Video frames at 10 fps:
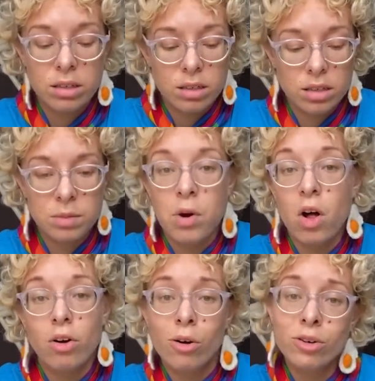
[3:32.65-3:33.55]
small
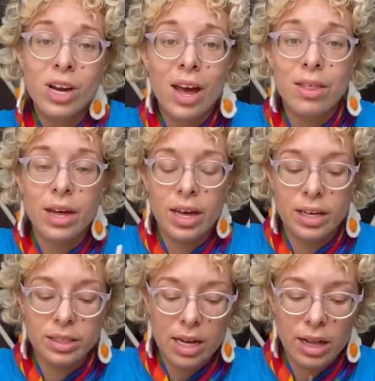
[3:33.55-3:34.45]
crochet
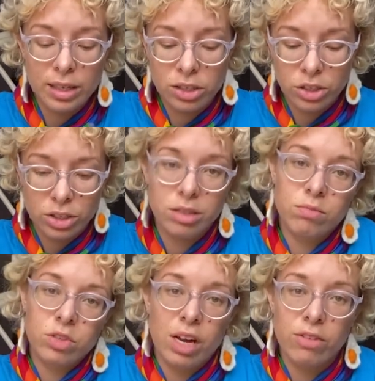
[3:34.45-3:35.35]
things. I like to just
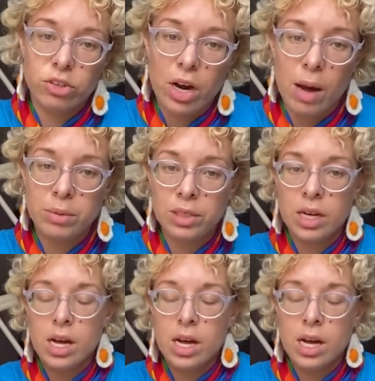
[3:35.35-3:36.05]
save the scraps.